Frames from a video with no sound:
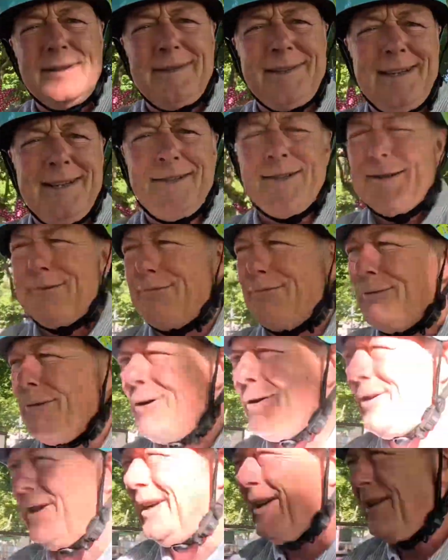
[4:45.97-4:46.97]
they're just
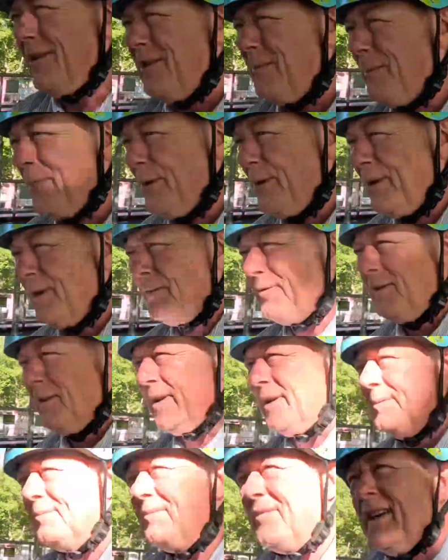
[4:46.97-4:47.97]
rolling along beautifully.
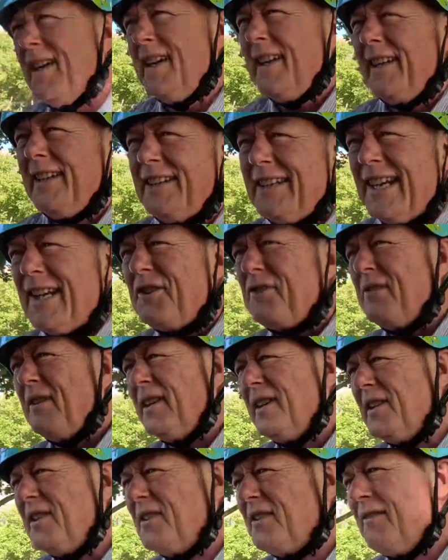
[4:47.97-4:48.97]
Any
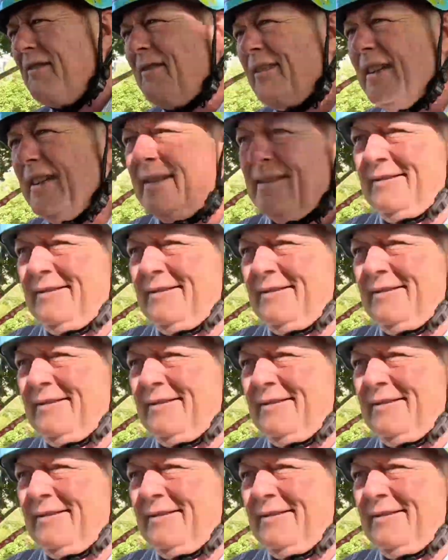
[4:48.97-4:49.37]
detritus or any